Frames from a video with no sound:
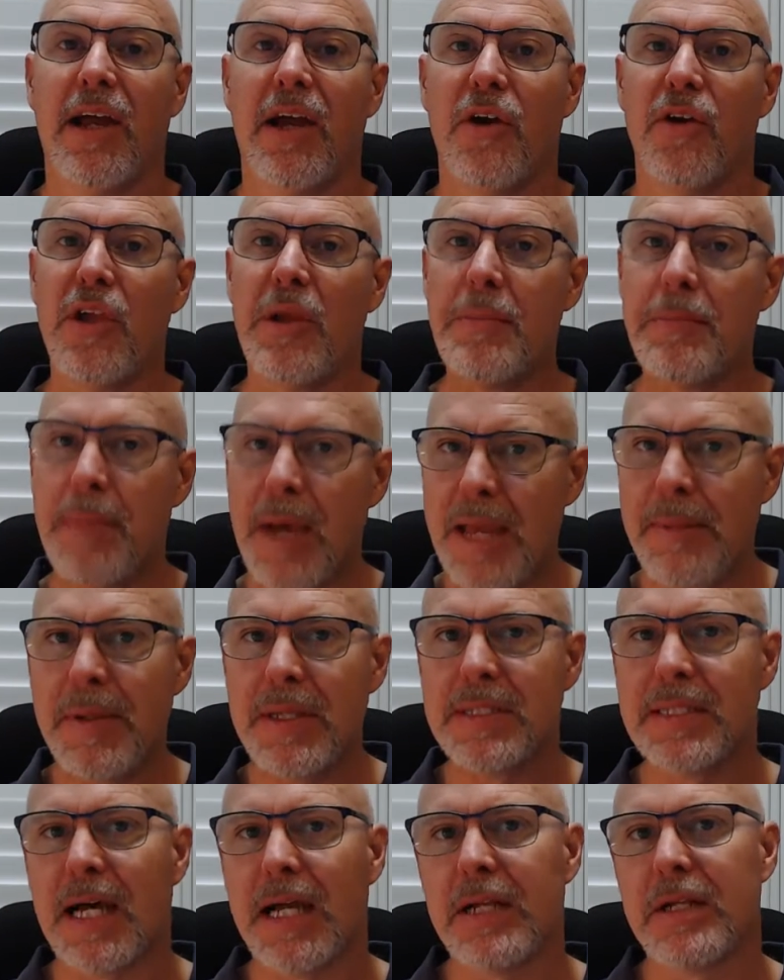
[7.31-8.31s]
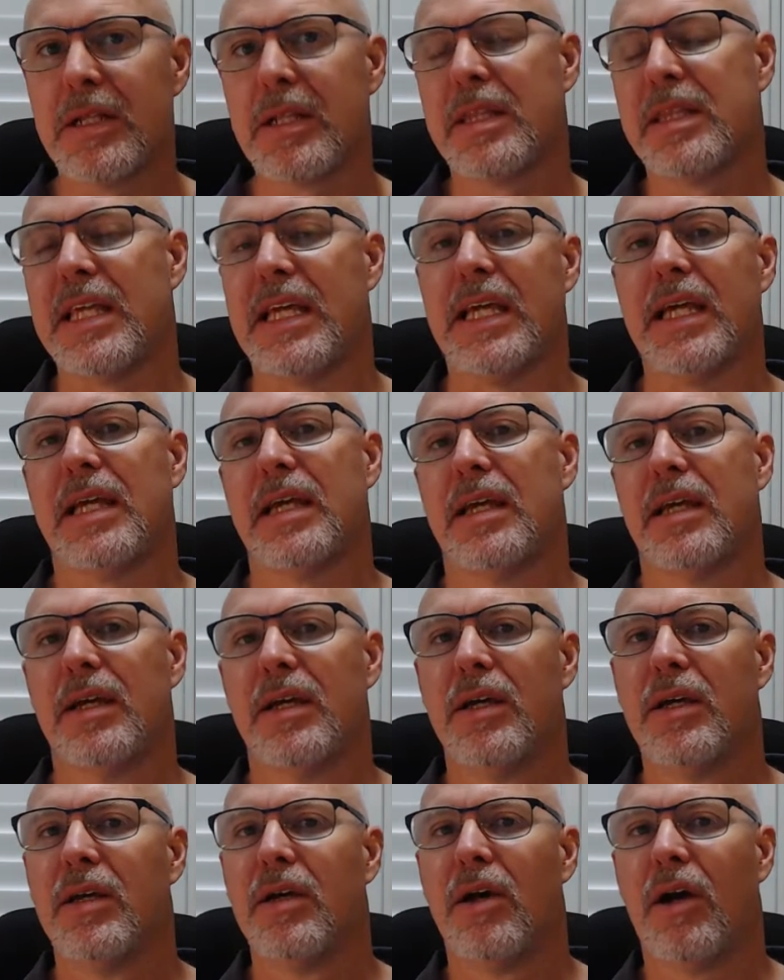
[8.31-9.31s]
you may be starting to think
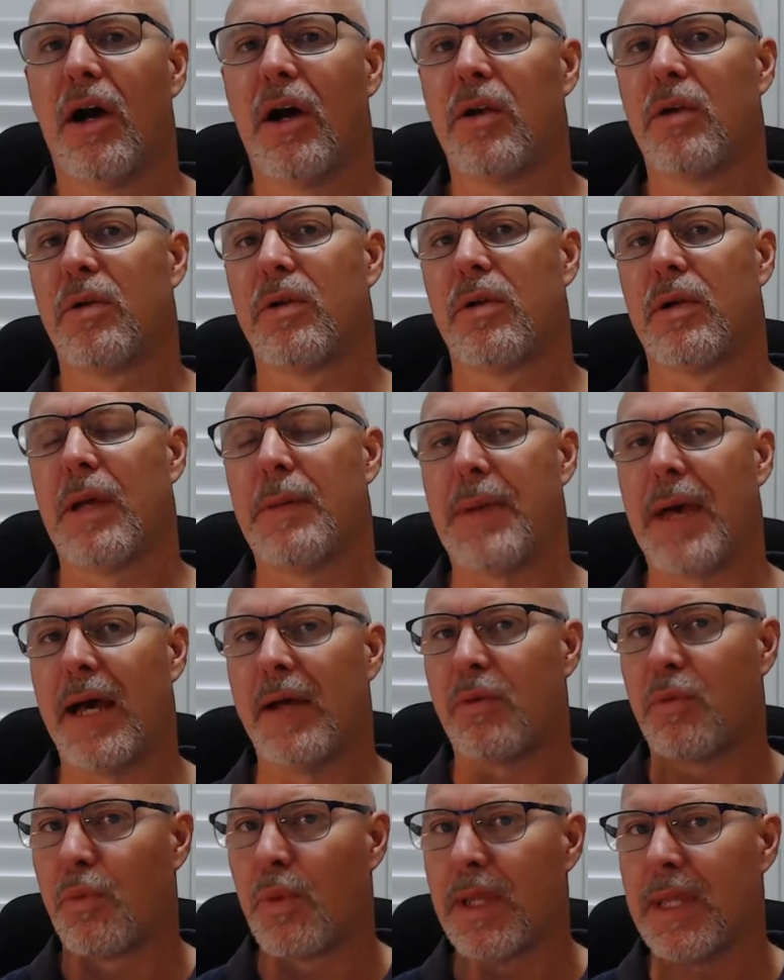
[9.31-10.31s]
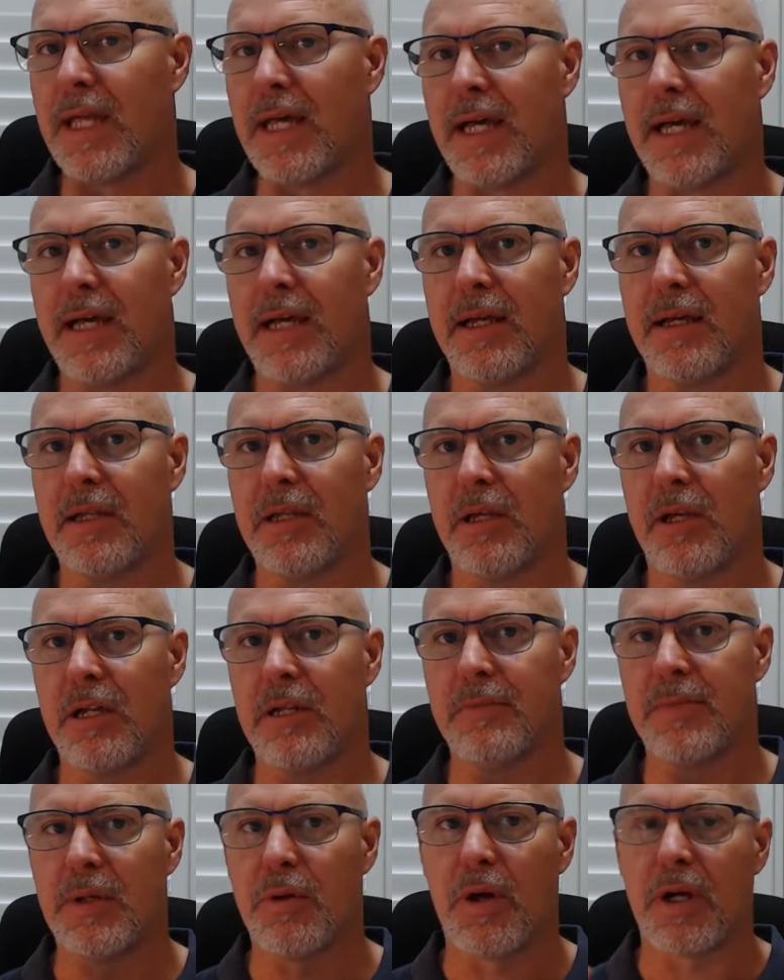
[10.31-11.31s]
about whether you're going to
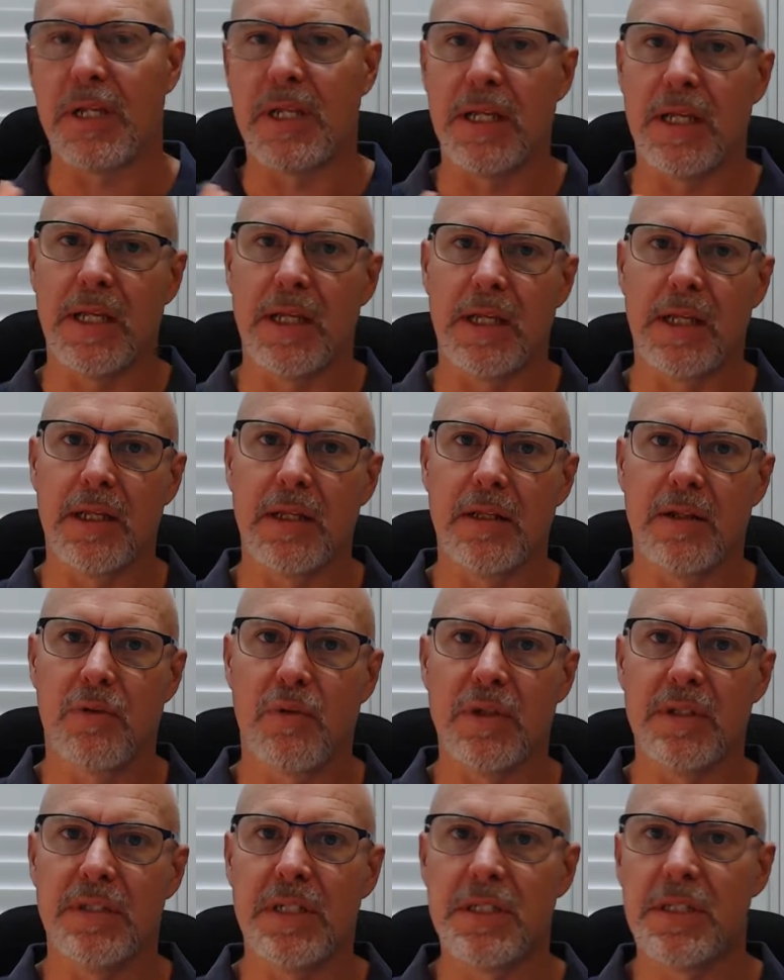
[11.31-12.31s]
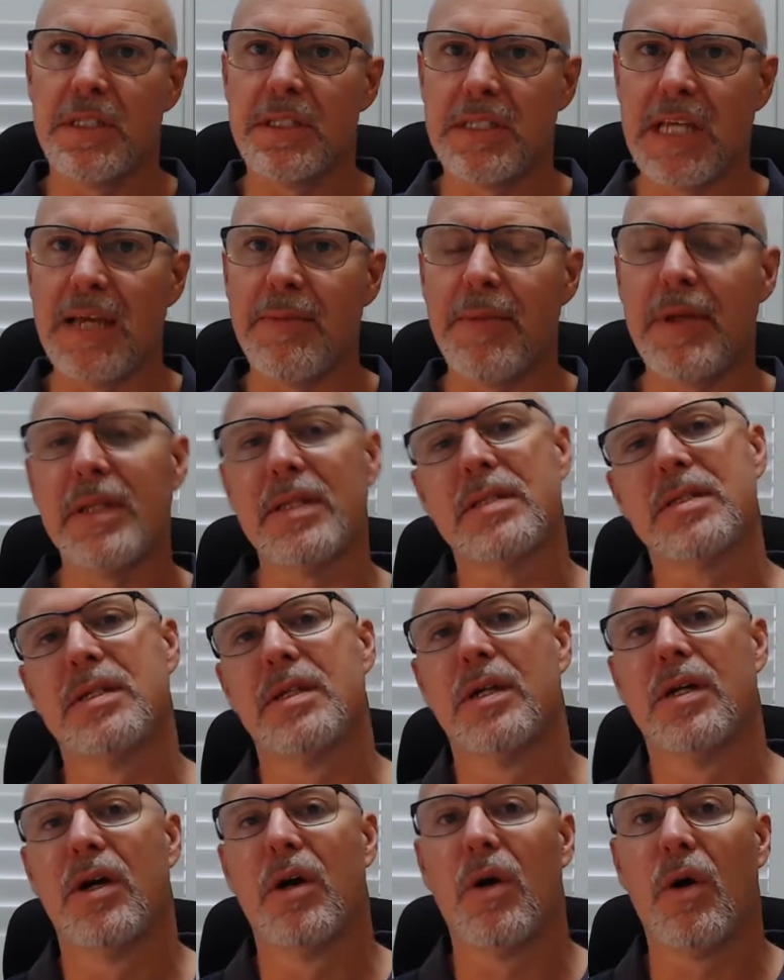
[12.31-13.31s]
be writing transition statements
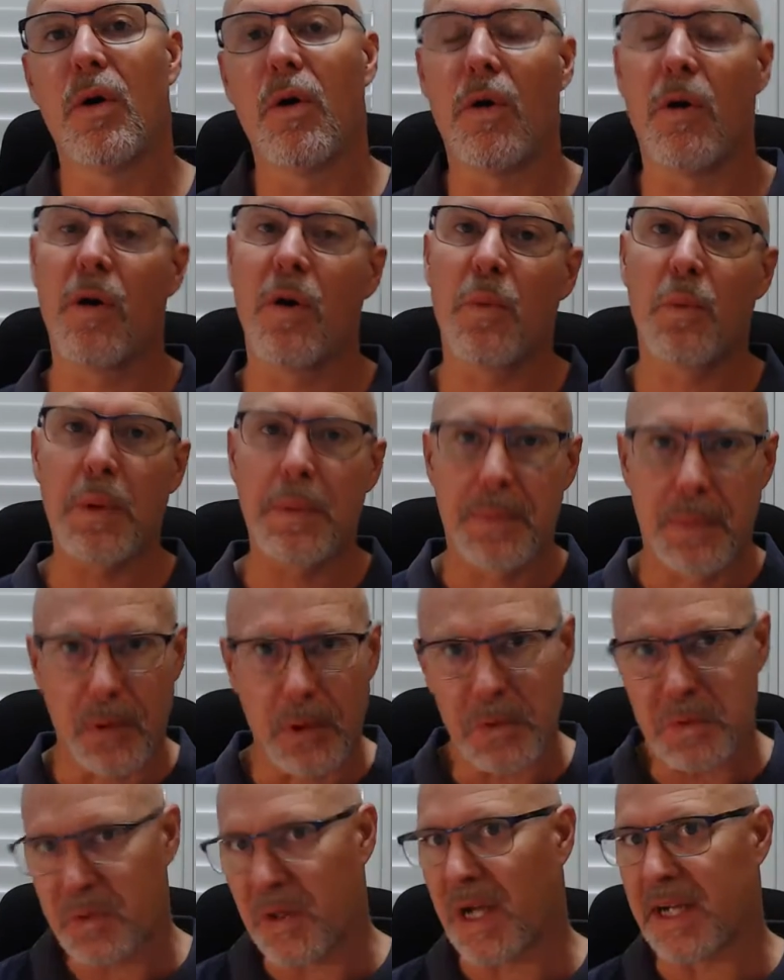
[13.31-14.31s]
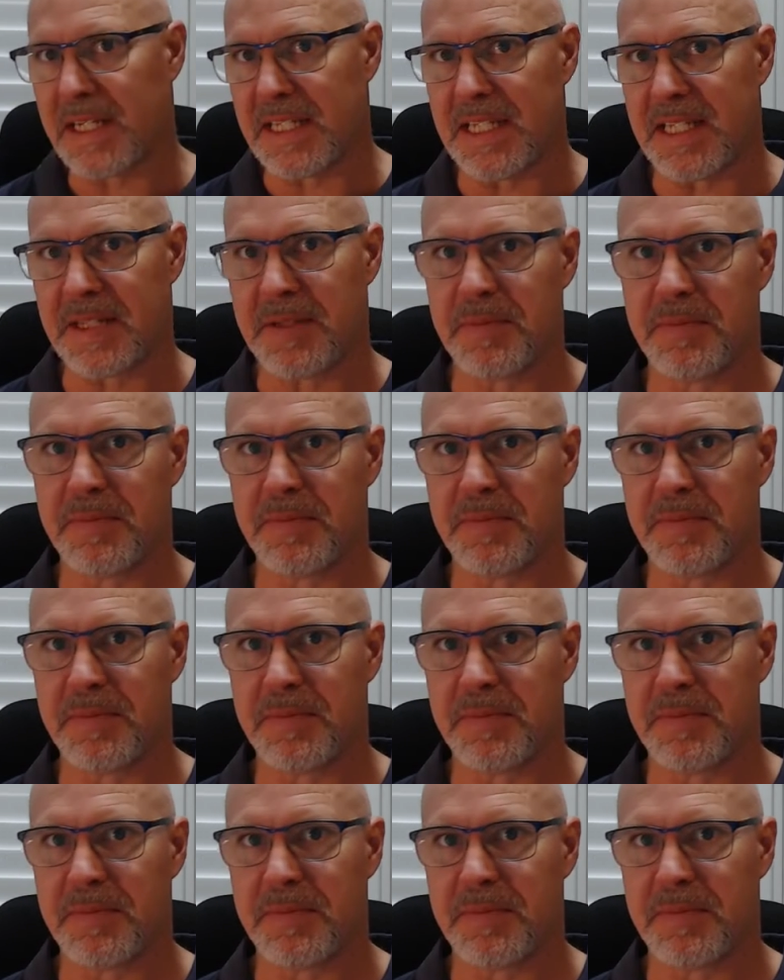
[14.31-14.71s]
or report writing.